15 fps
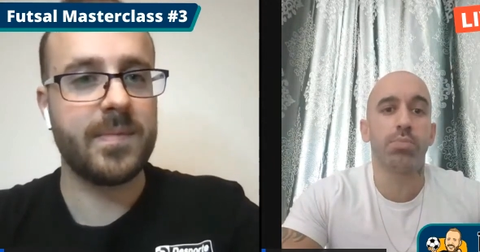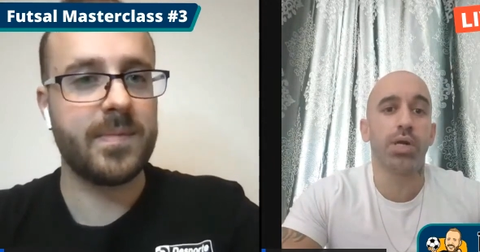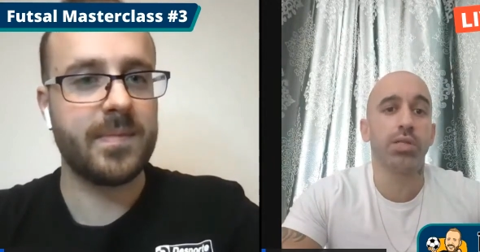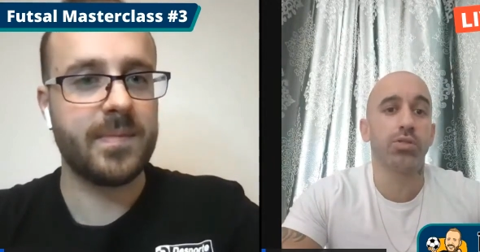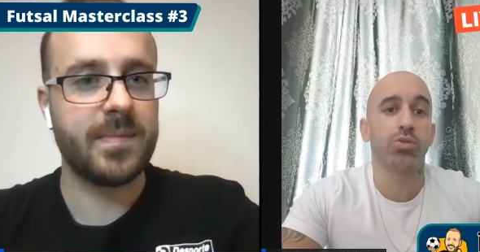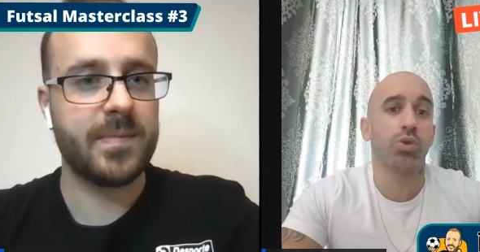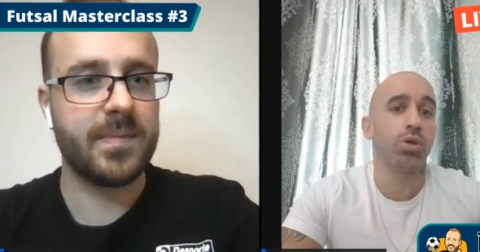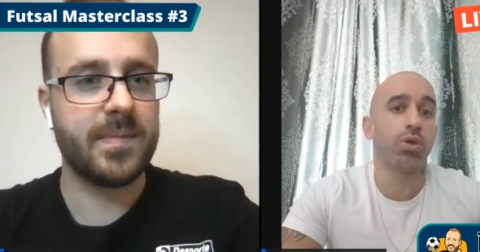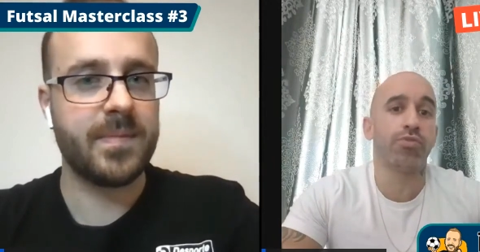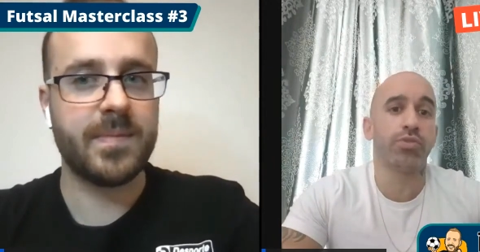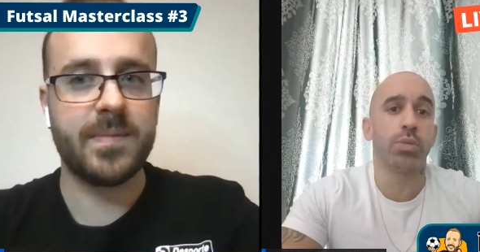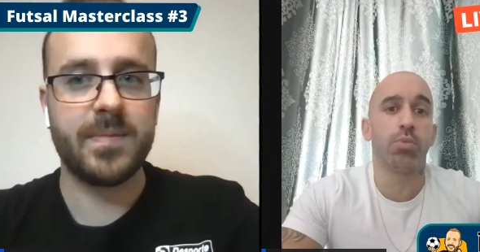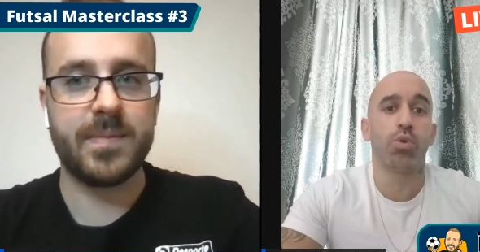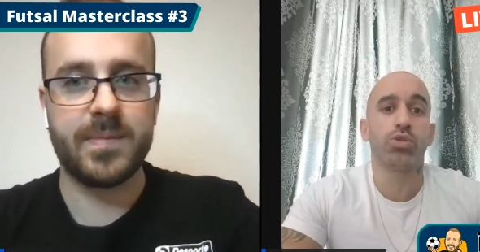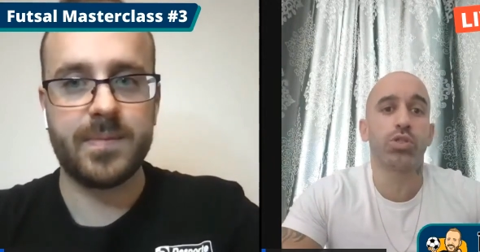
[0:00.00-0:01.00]
Speaker 1: but one of
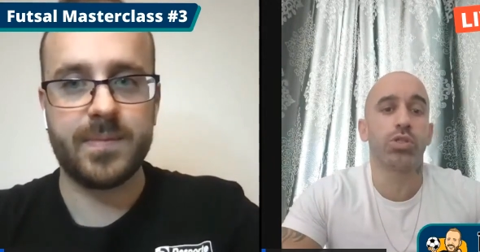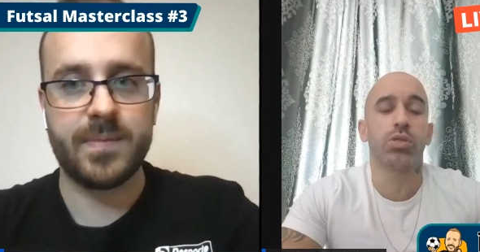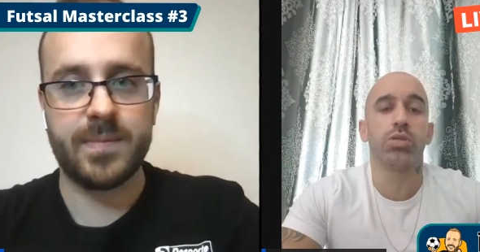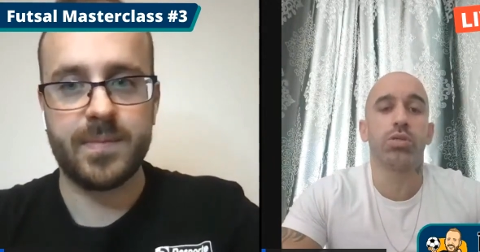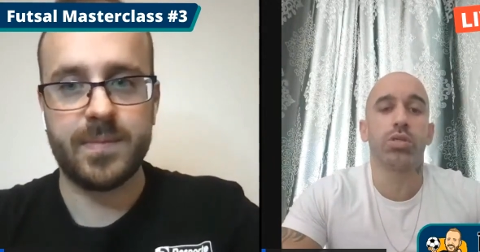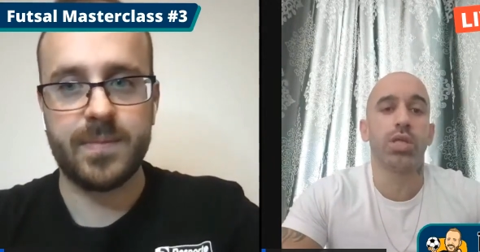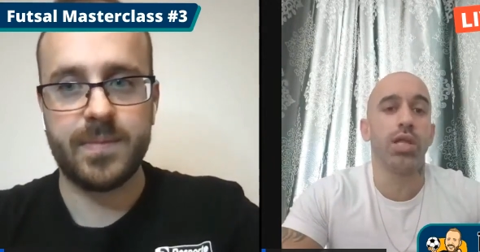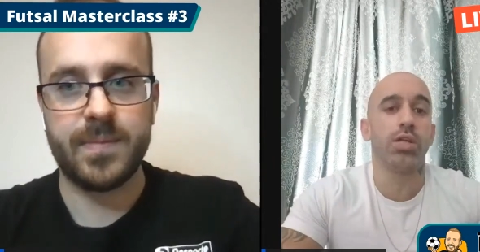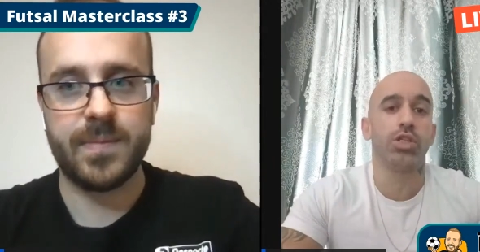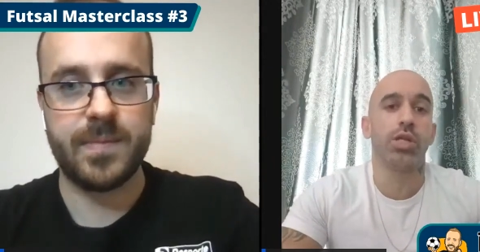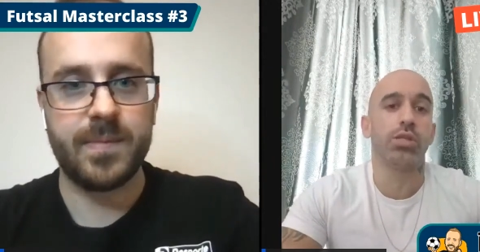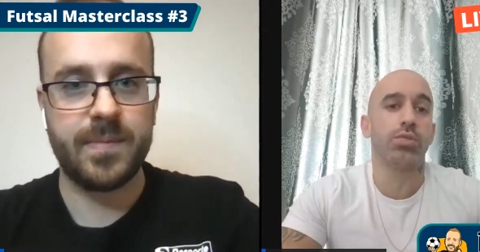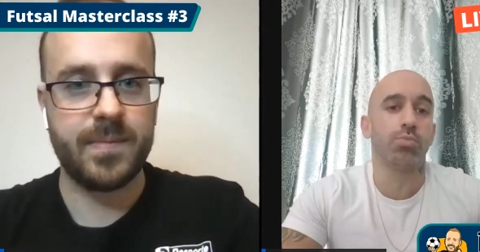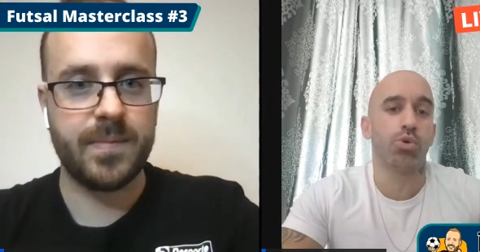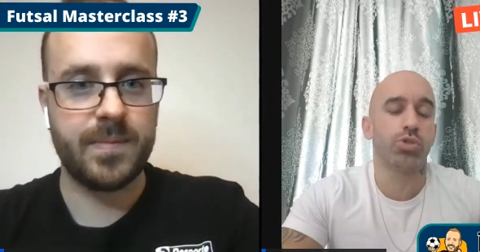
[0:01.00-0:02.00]
the most
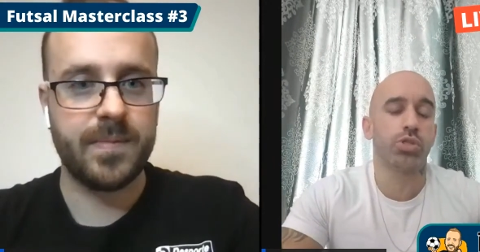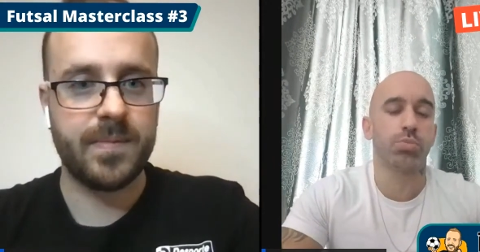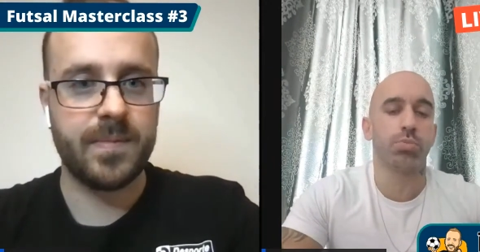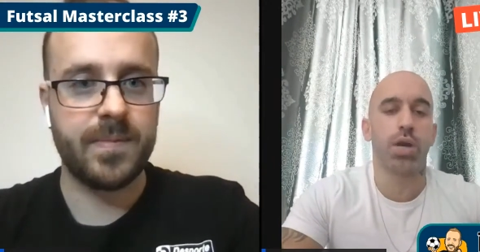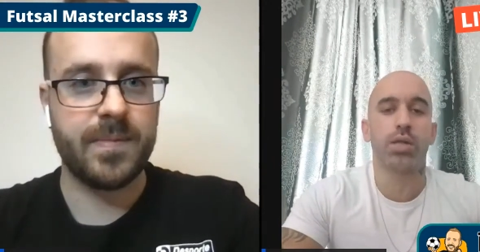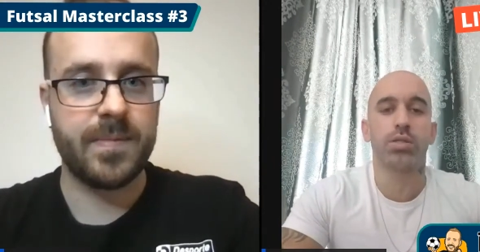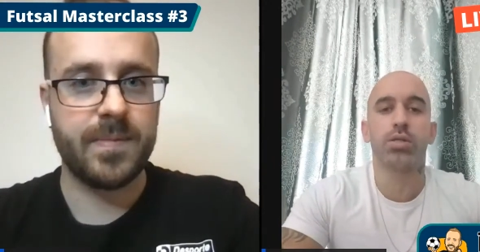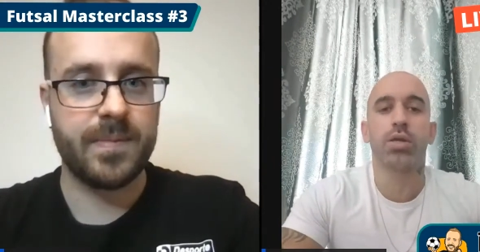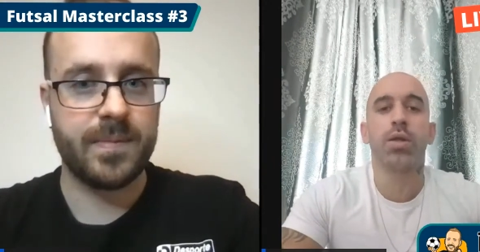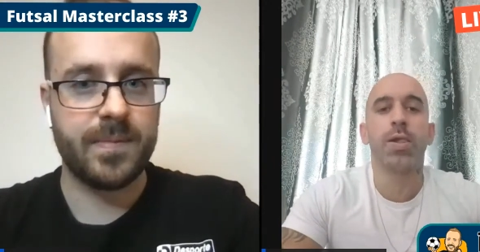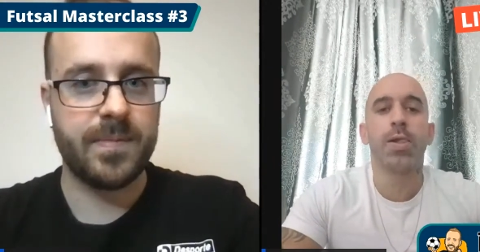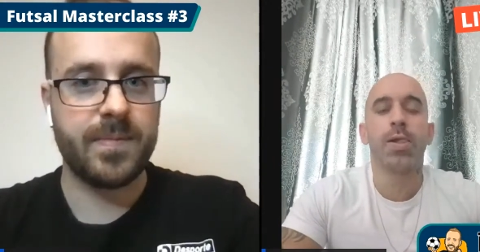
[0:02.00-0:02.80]
intelligent, most smart